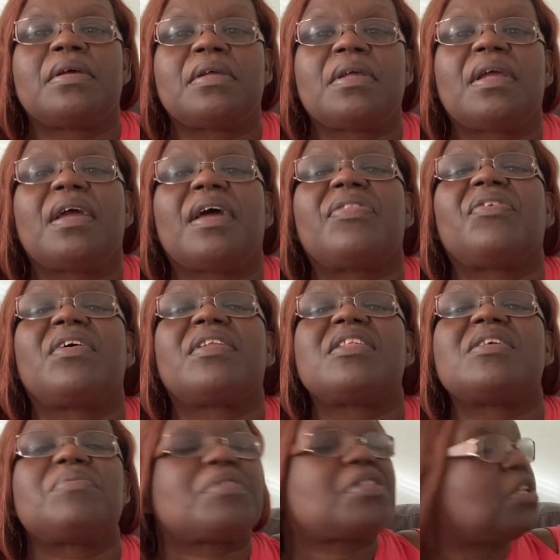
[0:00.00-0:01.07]
Yeah, I thought
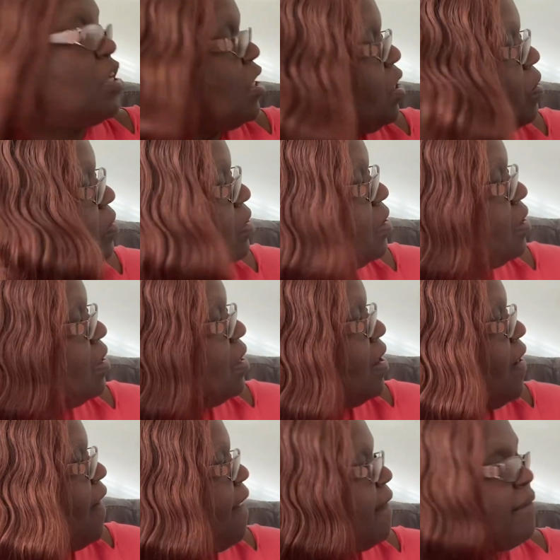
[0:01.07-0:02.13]
he was cute.
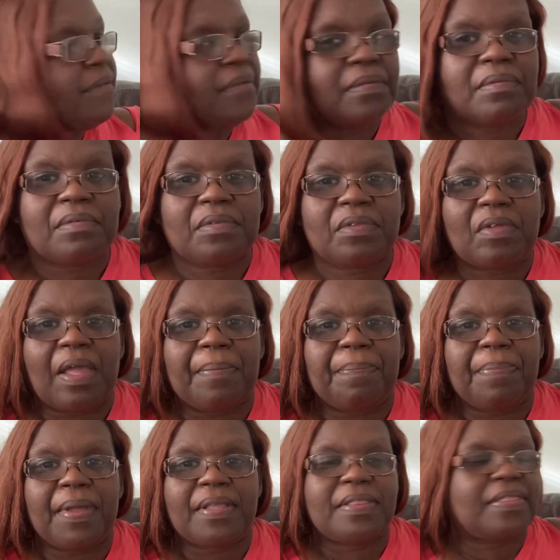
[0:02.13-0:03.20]
So I
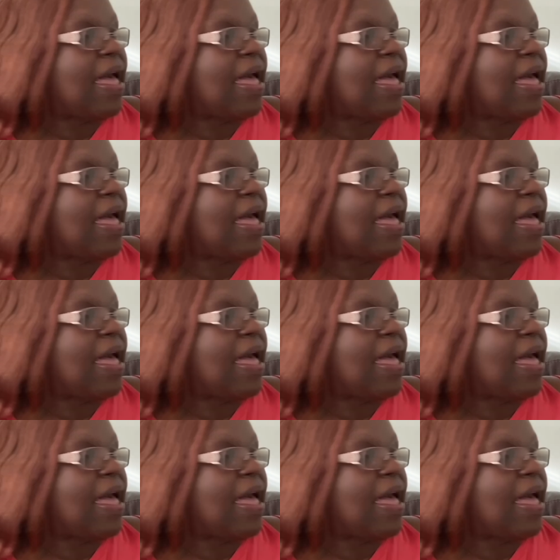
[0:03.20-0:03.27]
picked